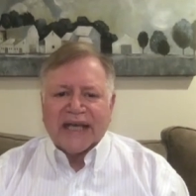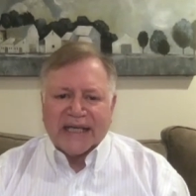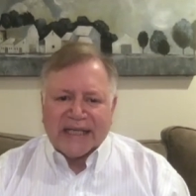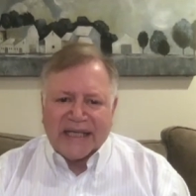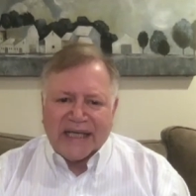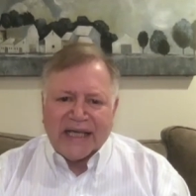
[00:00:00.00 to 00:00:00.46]

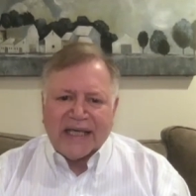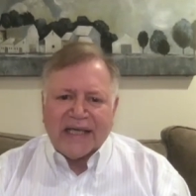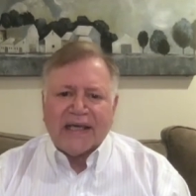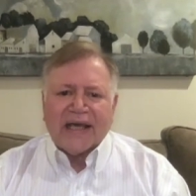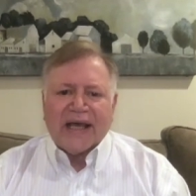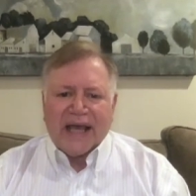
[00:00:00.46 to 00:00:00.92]

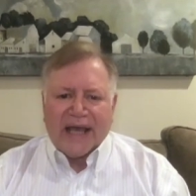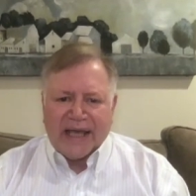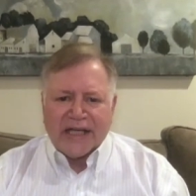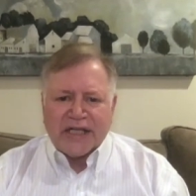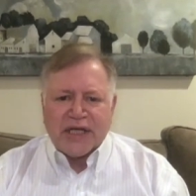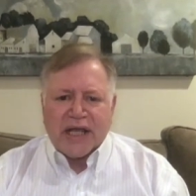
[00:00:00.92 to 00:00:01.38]
key
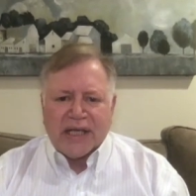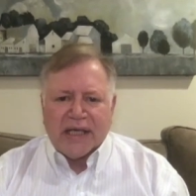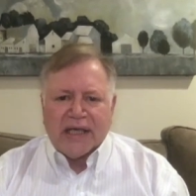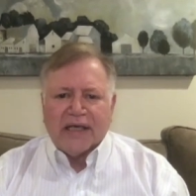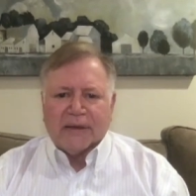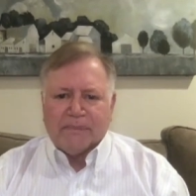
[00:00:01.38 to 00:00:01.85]

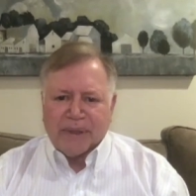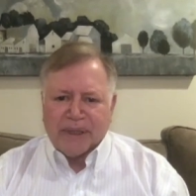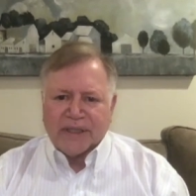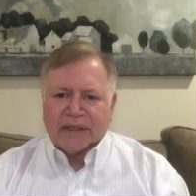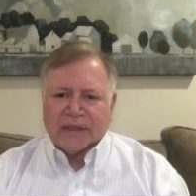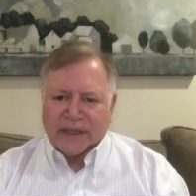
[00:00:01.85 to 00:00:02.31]
HAE
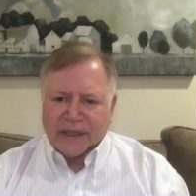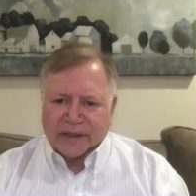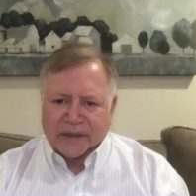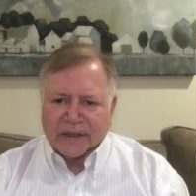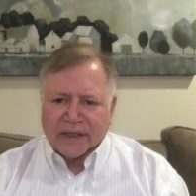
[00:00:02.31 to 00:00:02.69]
opinion leader